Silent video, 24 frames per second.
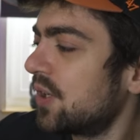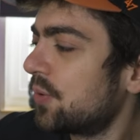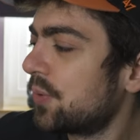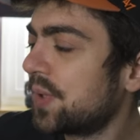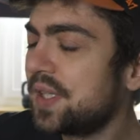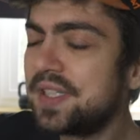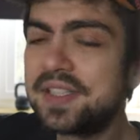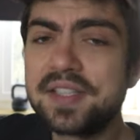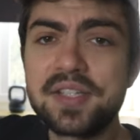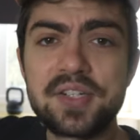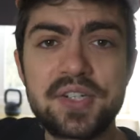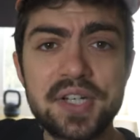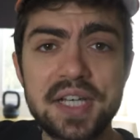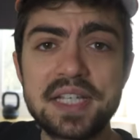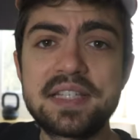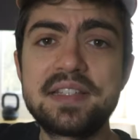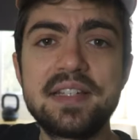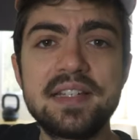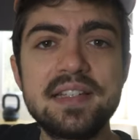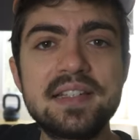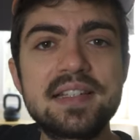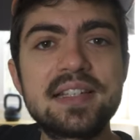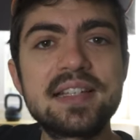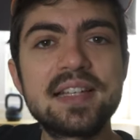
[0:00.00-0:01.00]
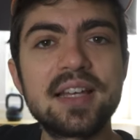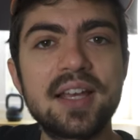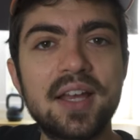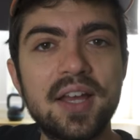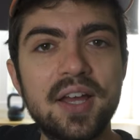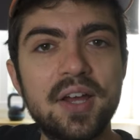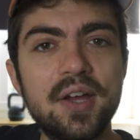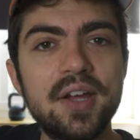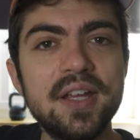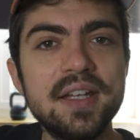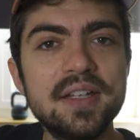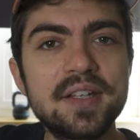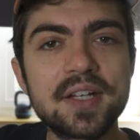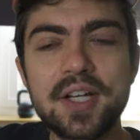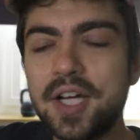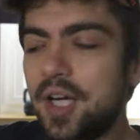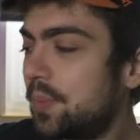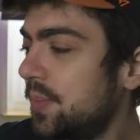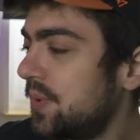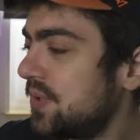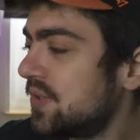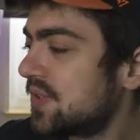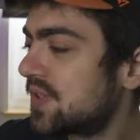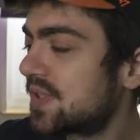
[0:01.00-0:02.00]
Quite suggested uh, in the
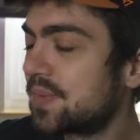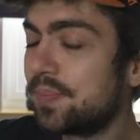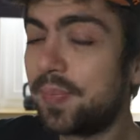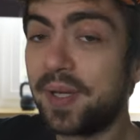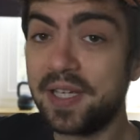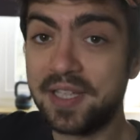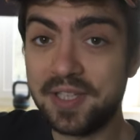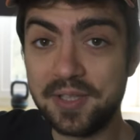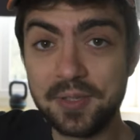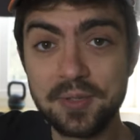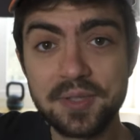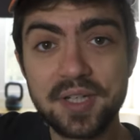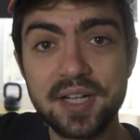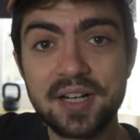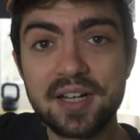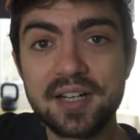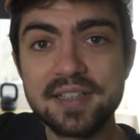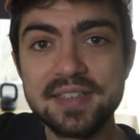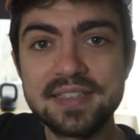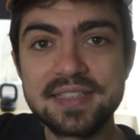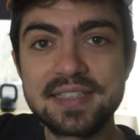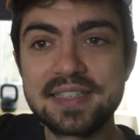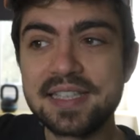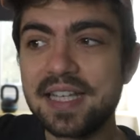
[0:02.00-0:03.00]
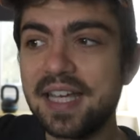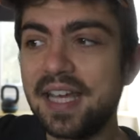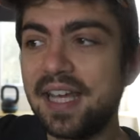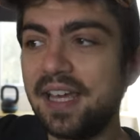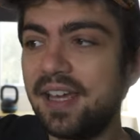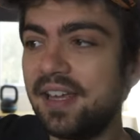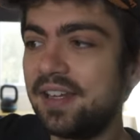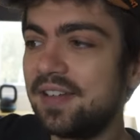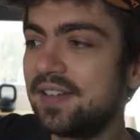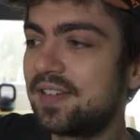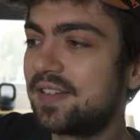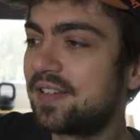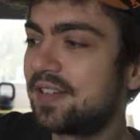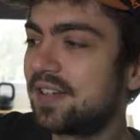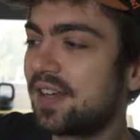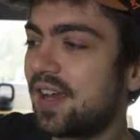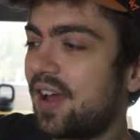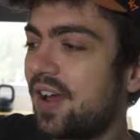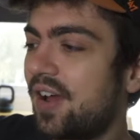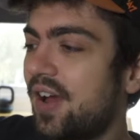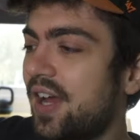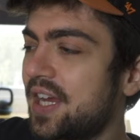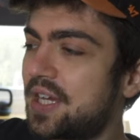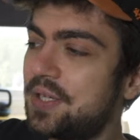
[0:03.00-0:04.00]
comments by you guys and
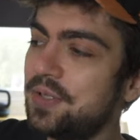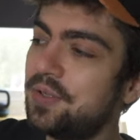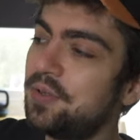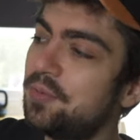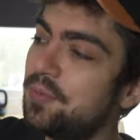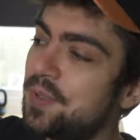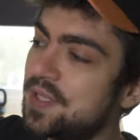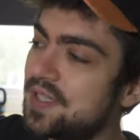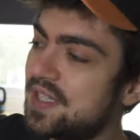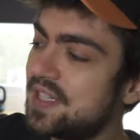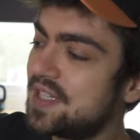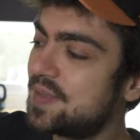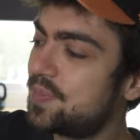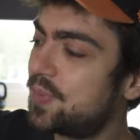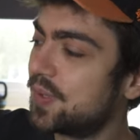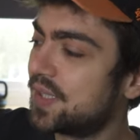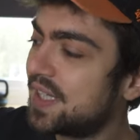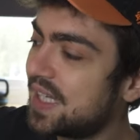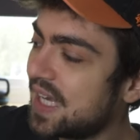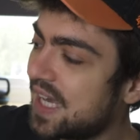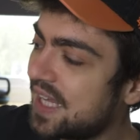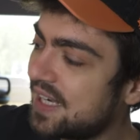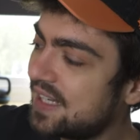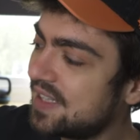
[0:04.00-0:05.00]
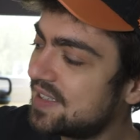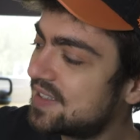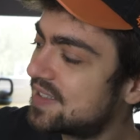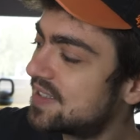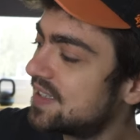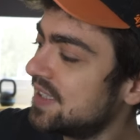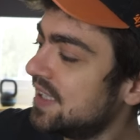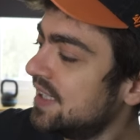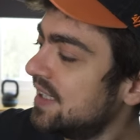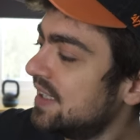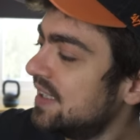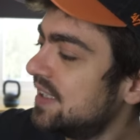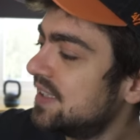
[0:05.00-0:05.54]
uh, I couldn't resist but get it.